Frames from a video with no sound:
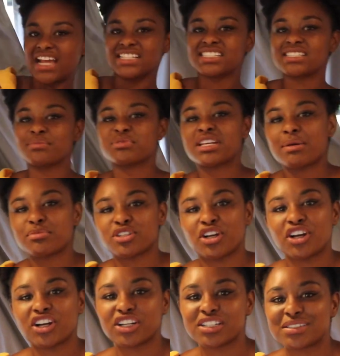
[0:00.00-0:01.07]
And sometimes
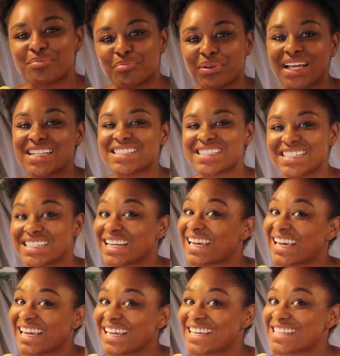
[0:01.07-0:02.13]
hers blends into
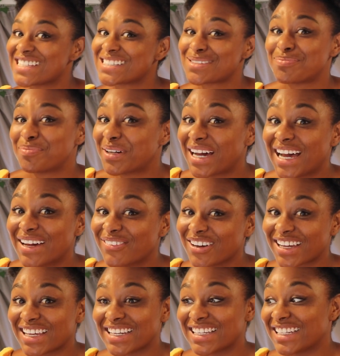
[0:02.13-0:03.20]
his, but
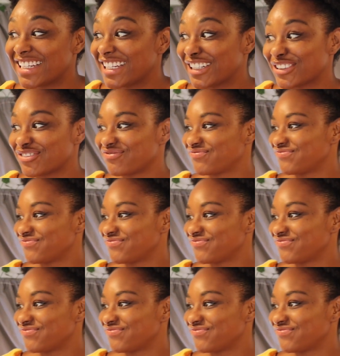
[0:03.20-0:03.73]
what can you do?